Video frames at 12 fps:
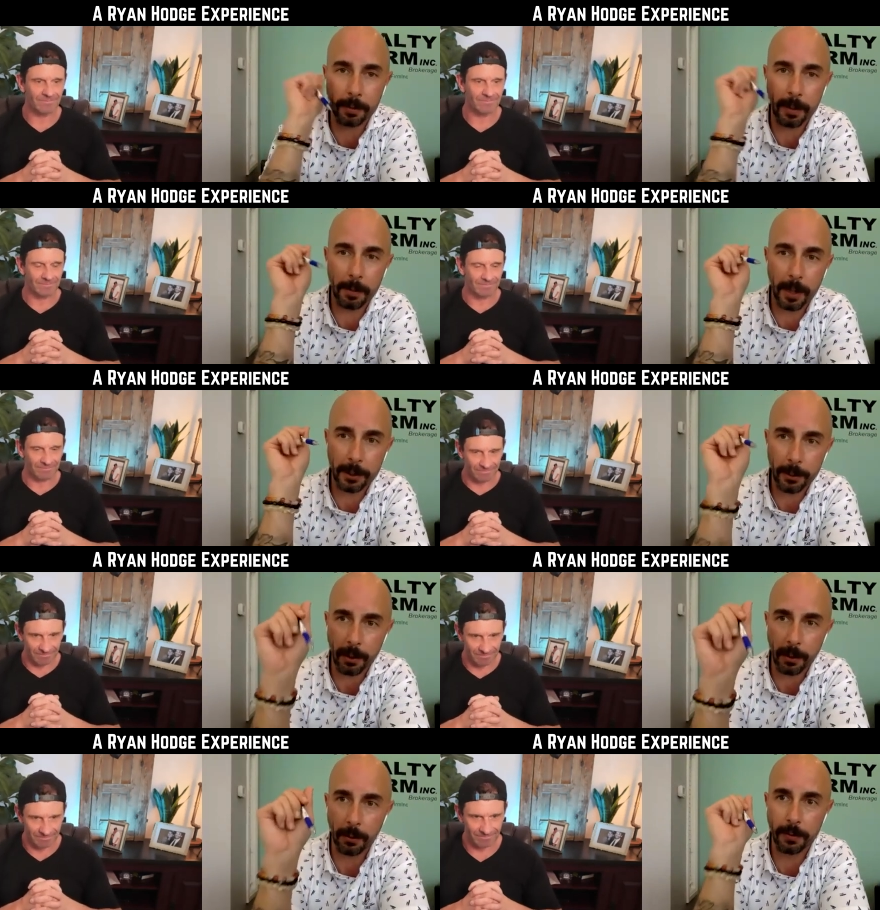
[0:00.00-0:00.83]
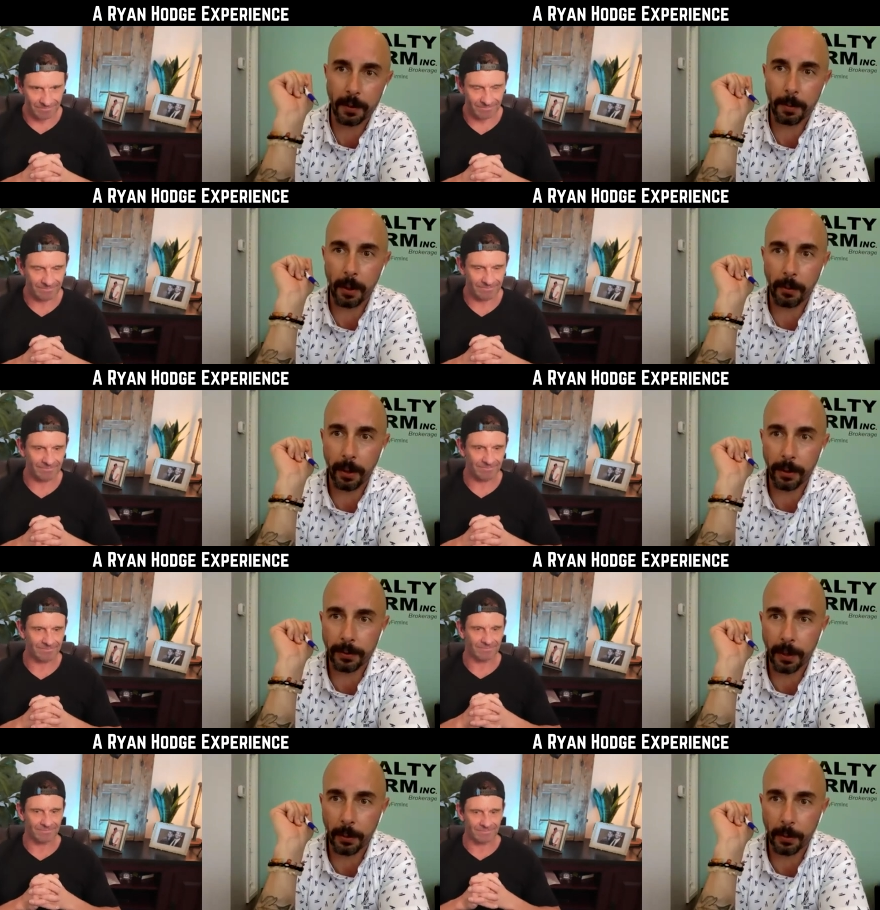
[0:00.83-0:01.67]
Speaker 1: I'm going to make sure it goes into my real
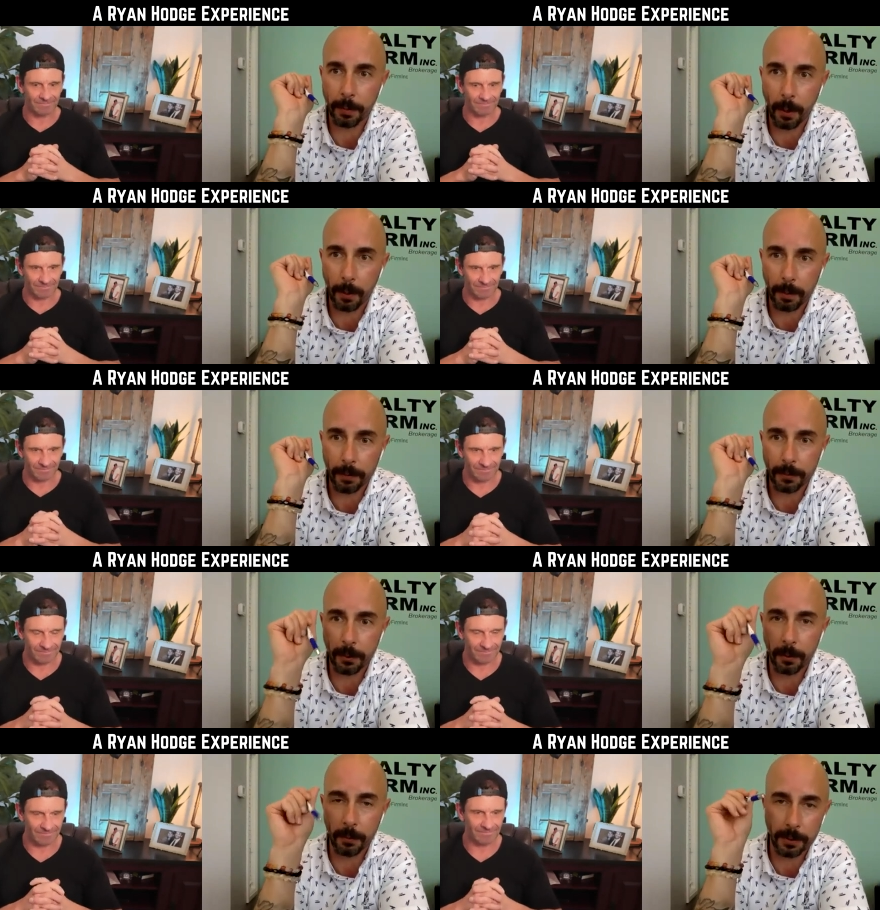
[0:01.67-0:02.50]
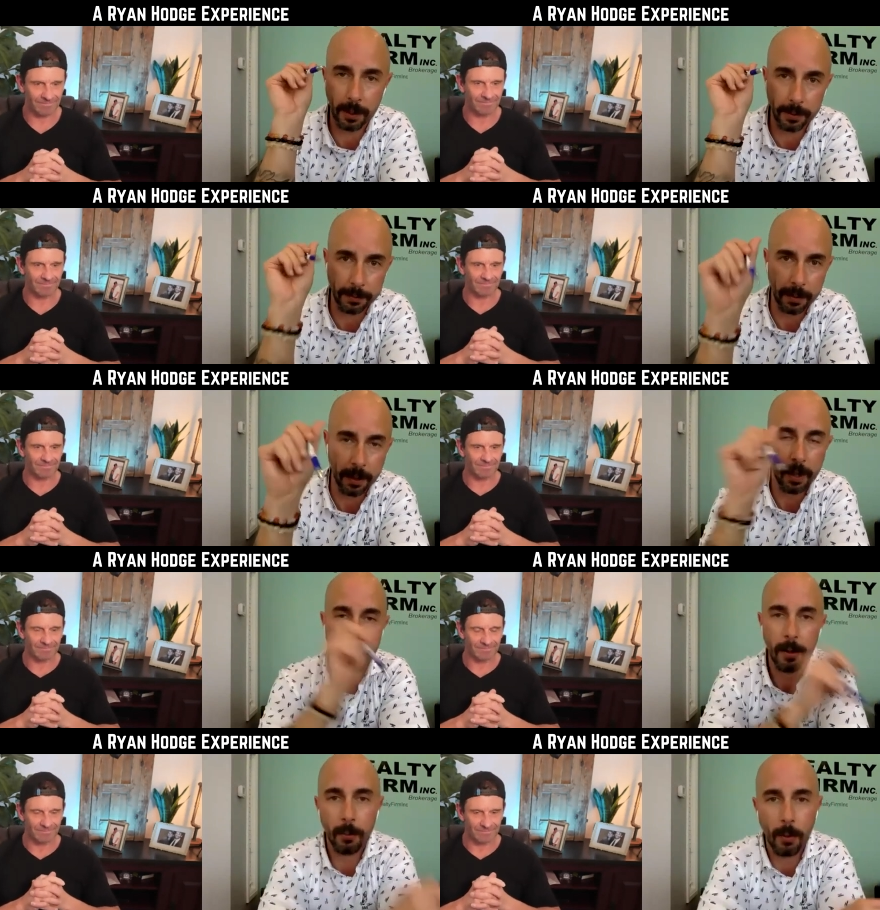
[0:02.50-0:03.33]
estate with purpose group, which has
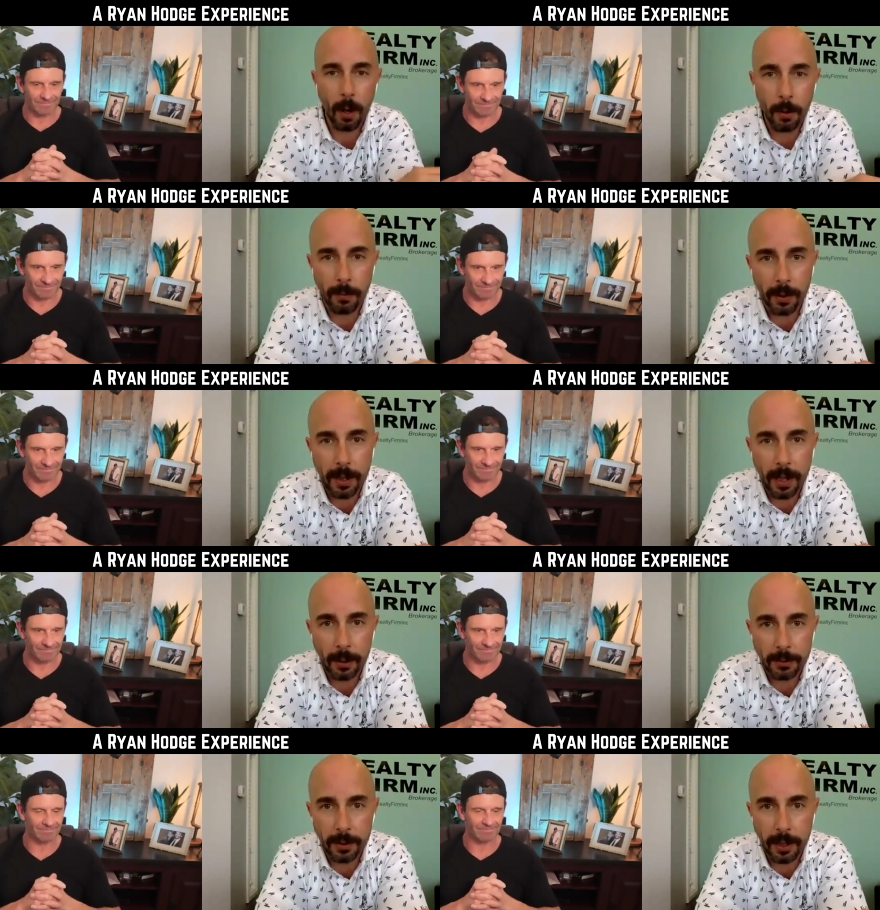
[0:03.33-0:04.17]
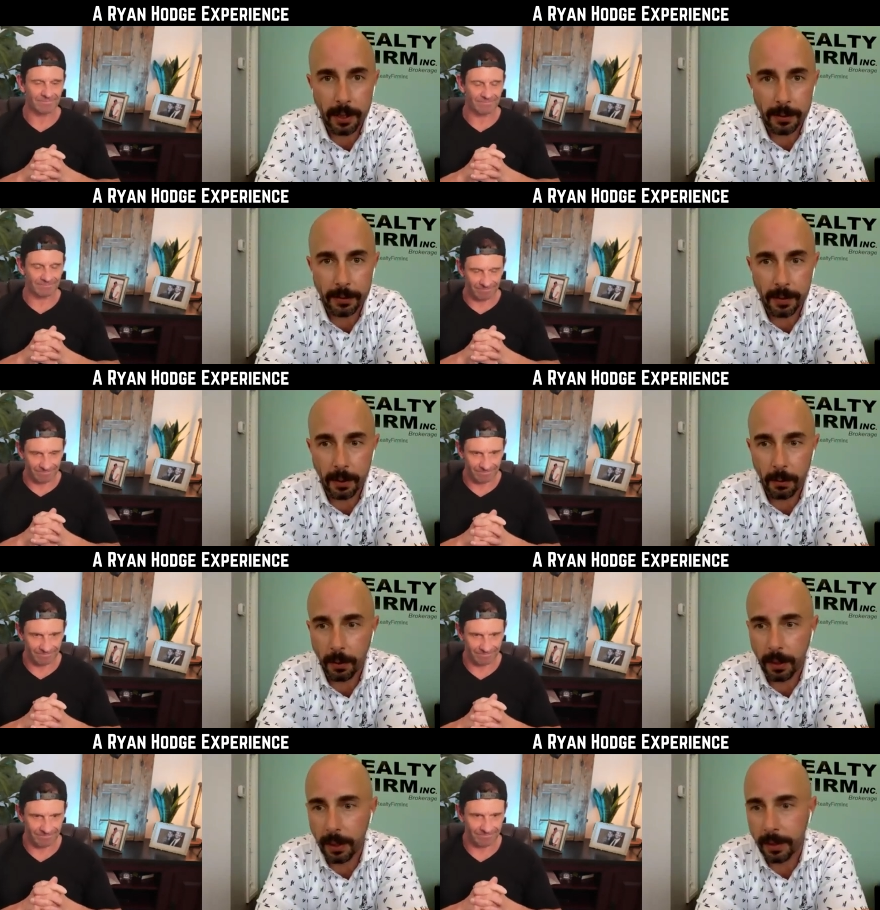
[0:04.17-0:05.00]
well over a thousand agents in it
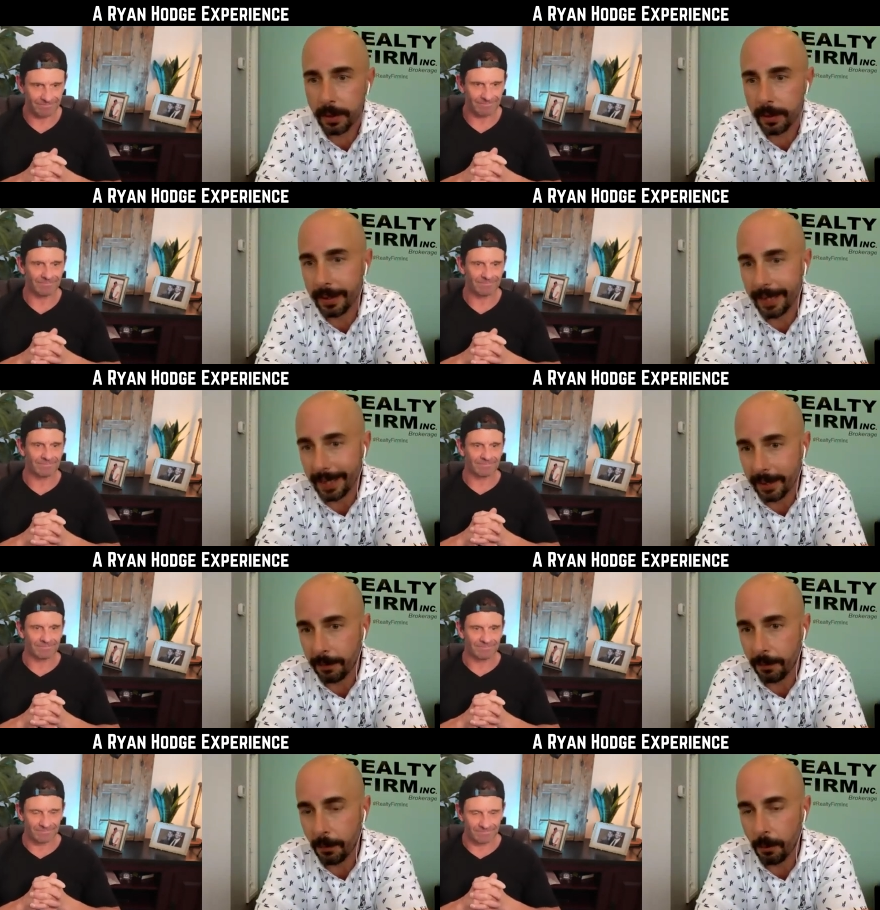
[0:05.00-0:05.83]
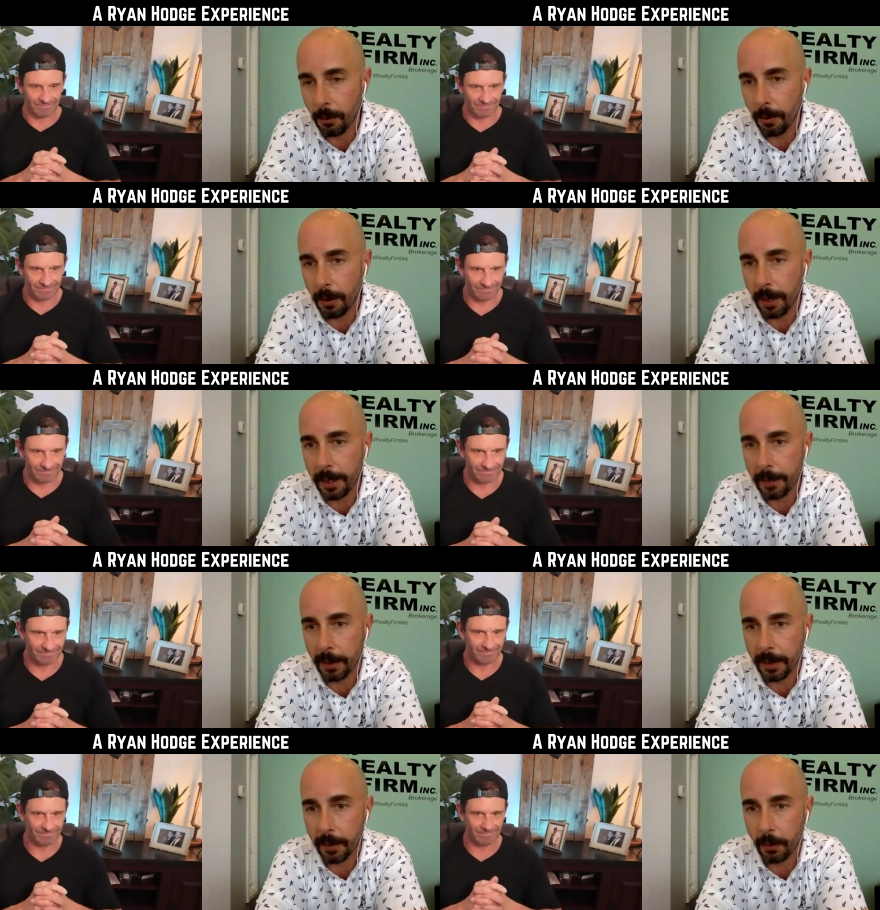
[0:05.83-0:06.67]
will get the link for
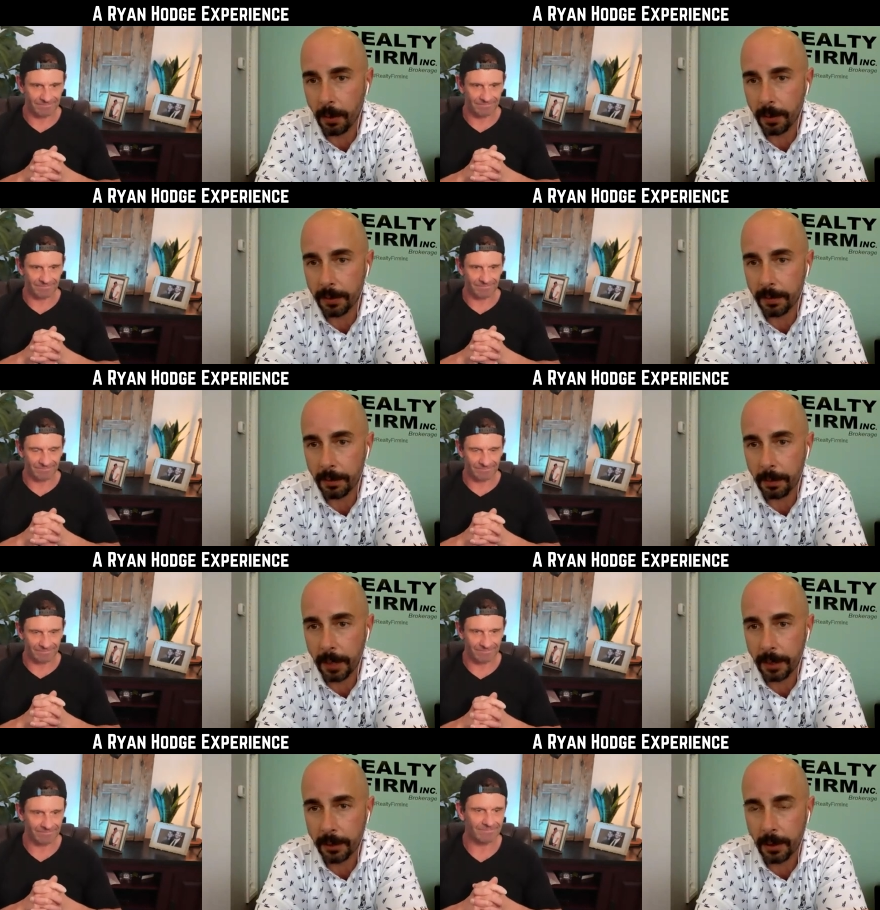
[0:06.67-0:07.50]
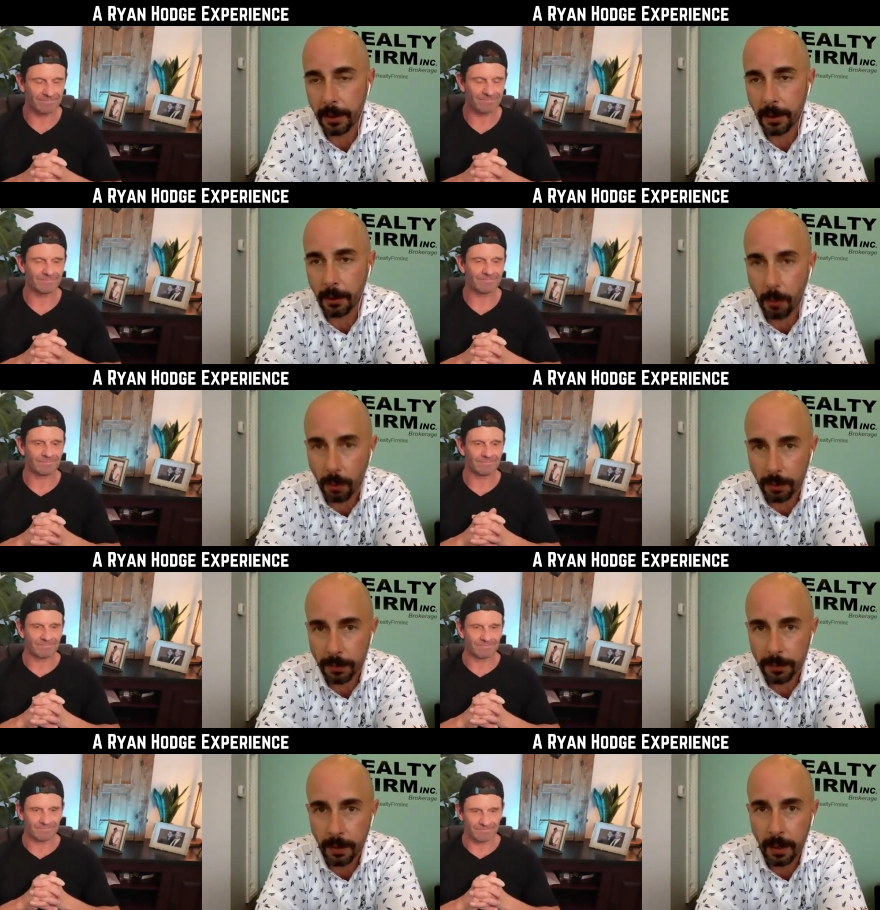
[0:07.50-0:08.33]
anybody that wants information on the
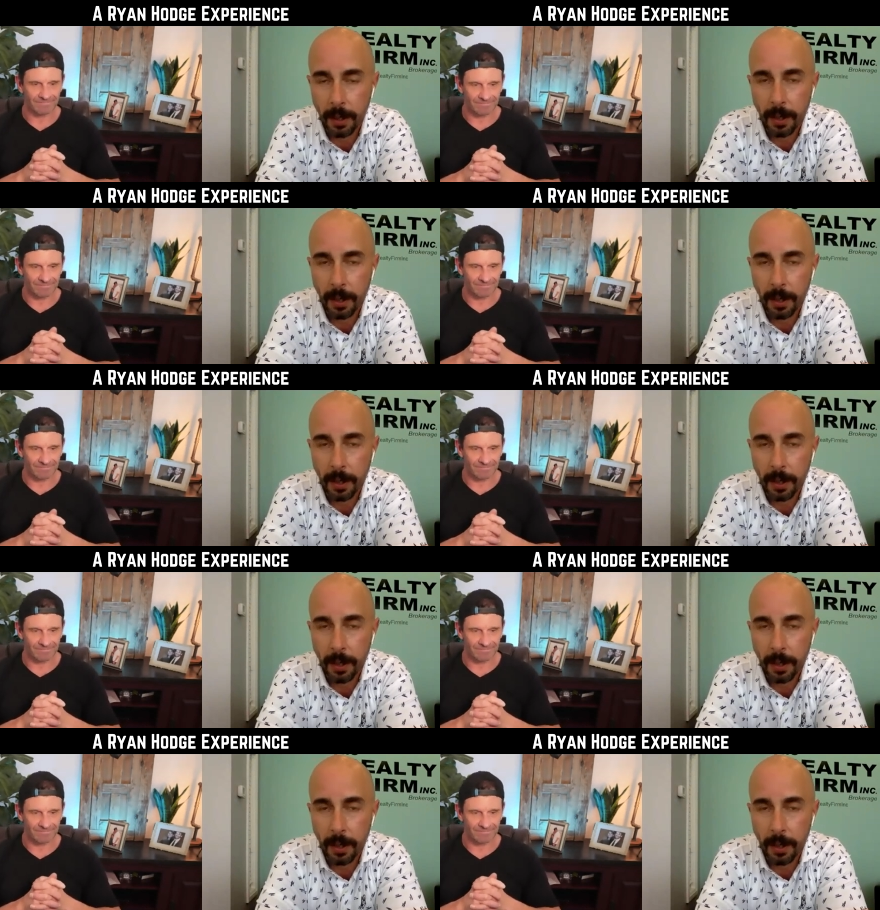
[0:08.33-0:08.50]
course.